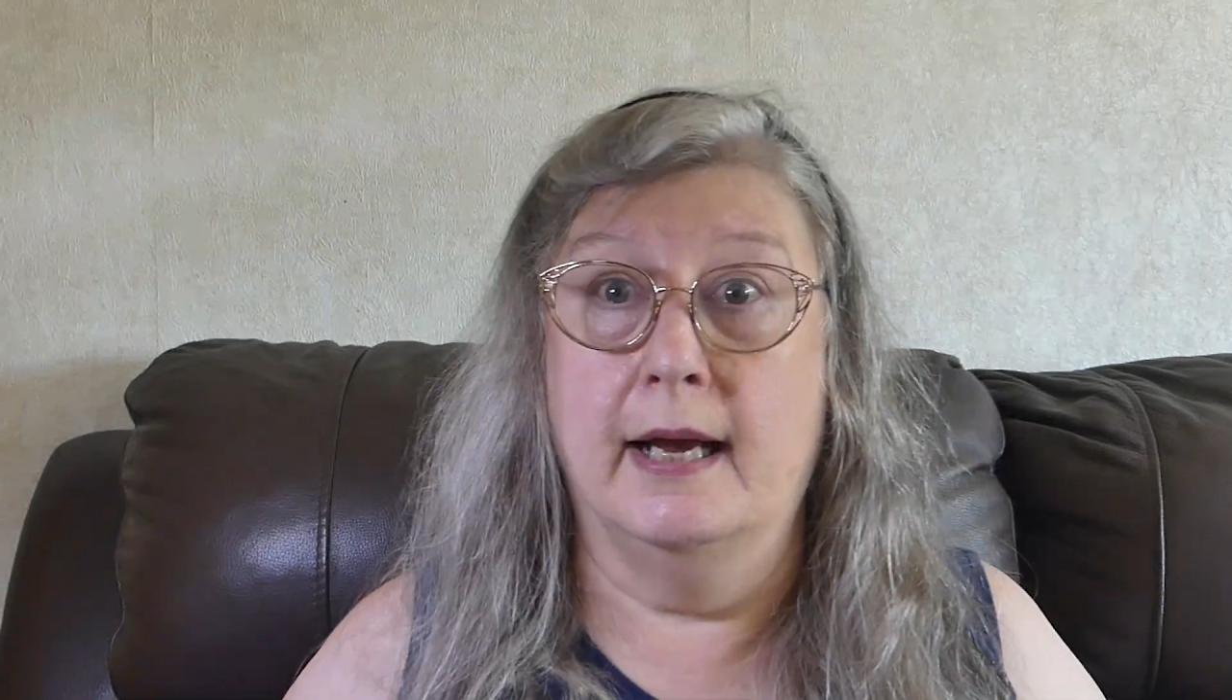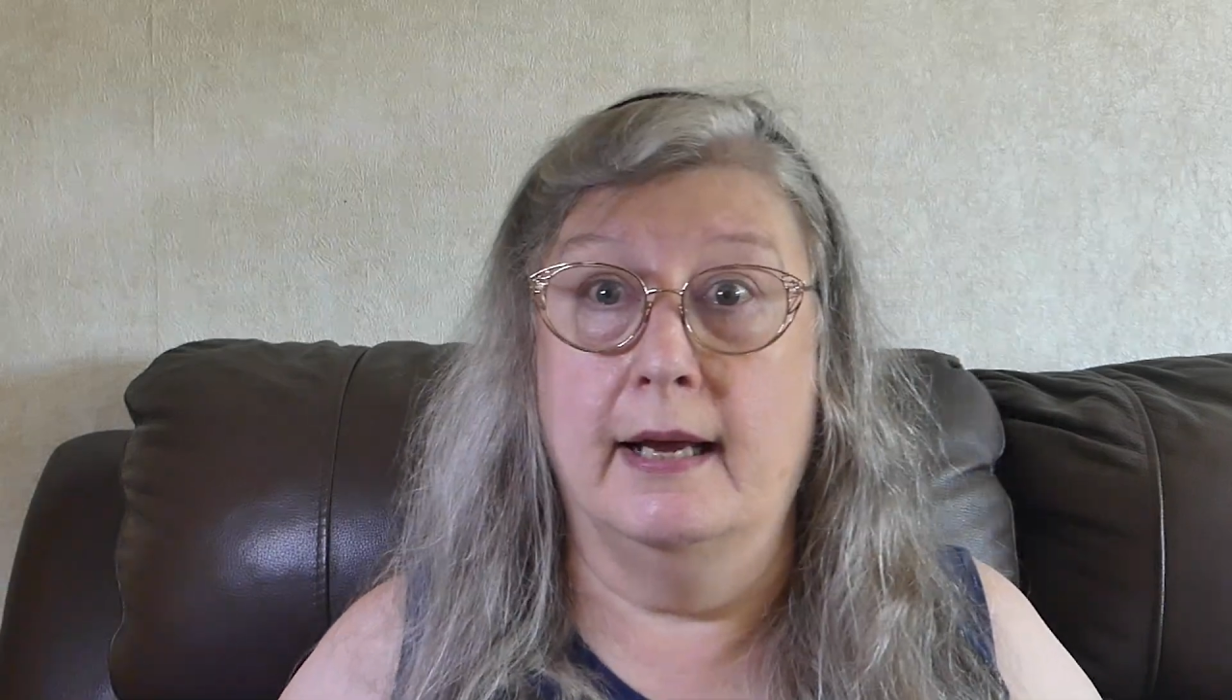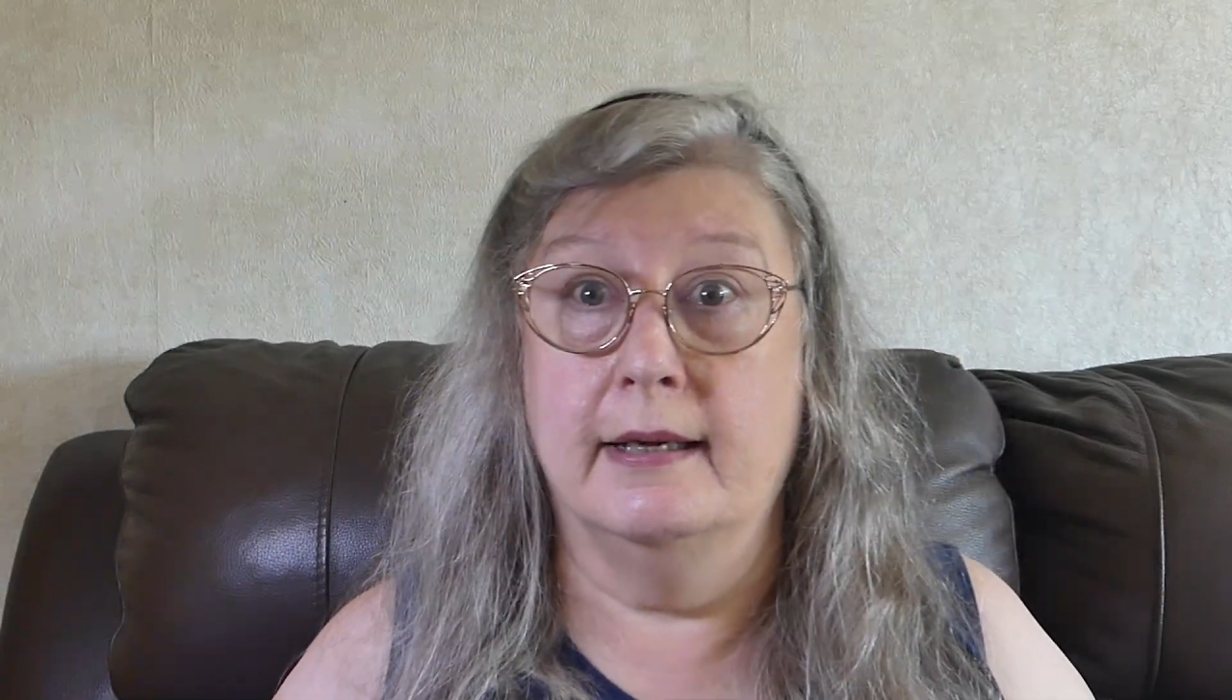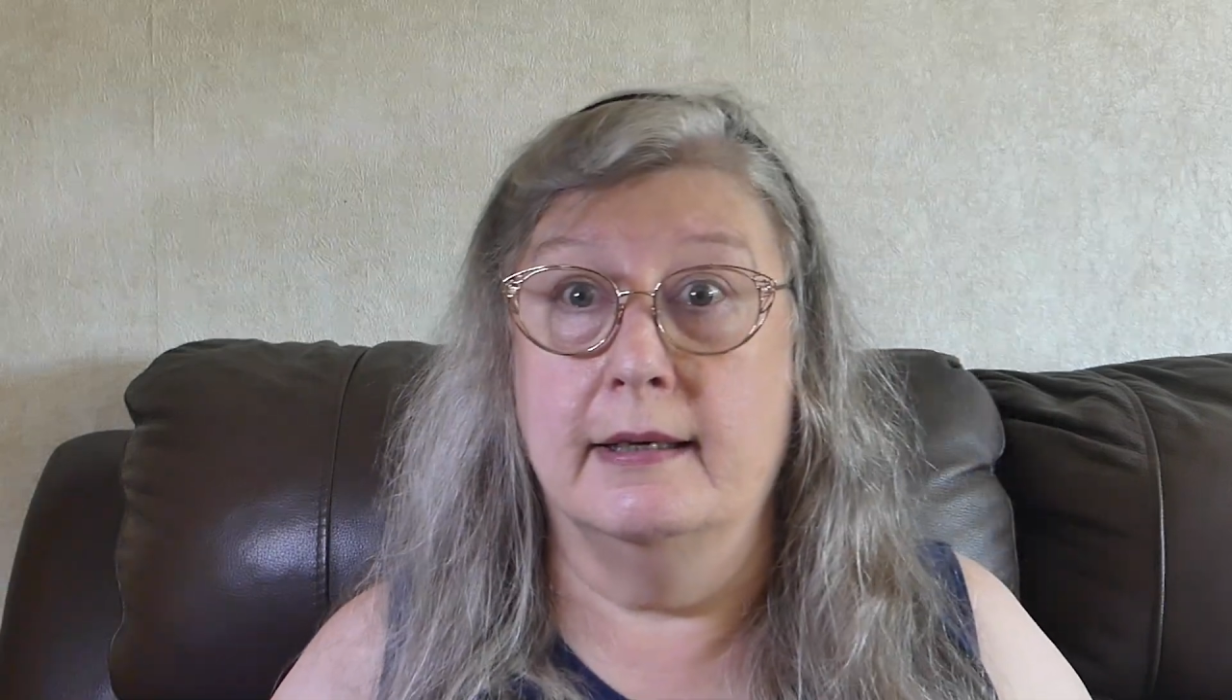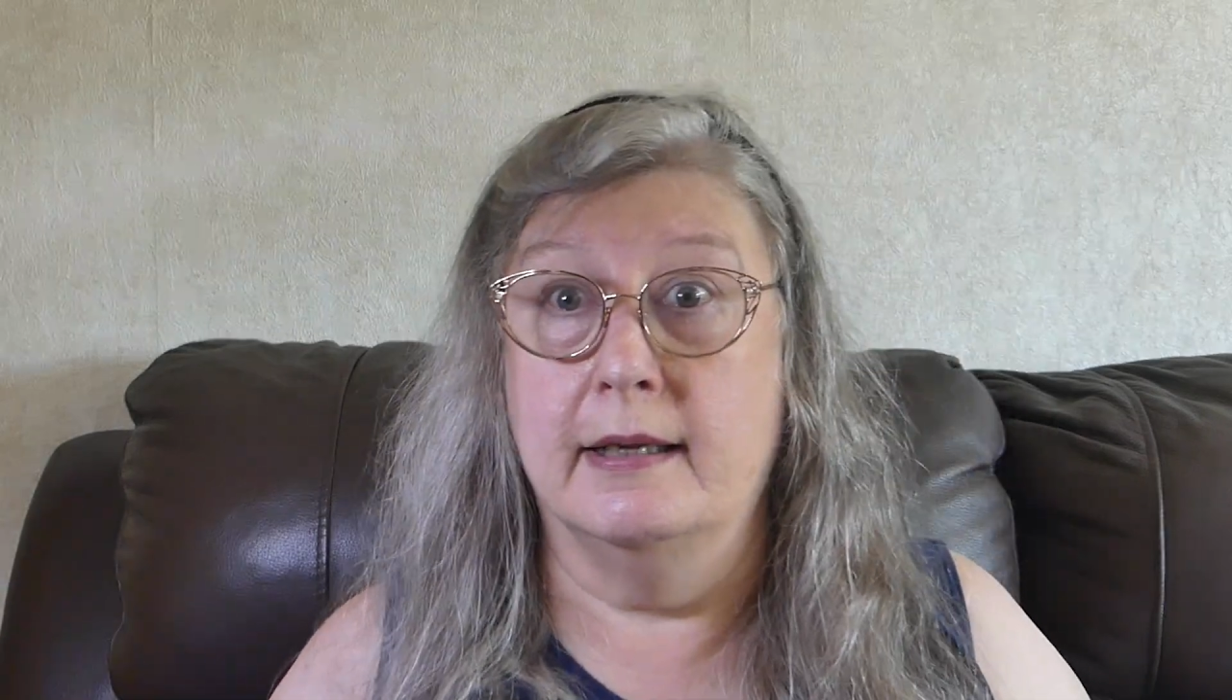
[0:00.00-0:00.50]

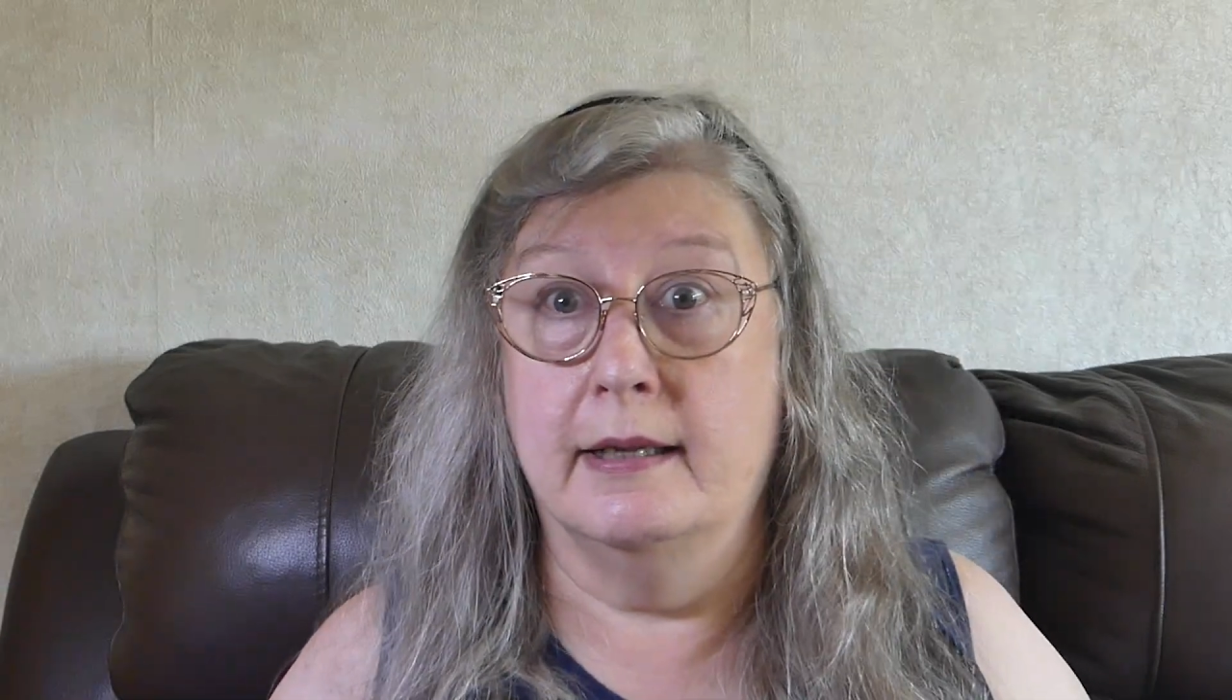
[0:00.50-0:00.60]
and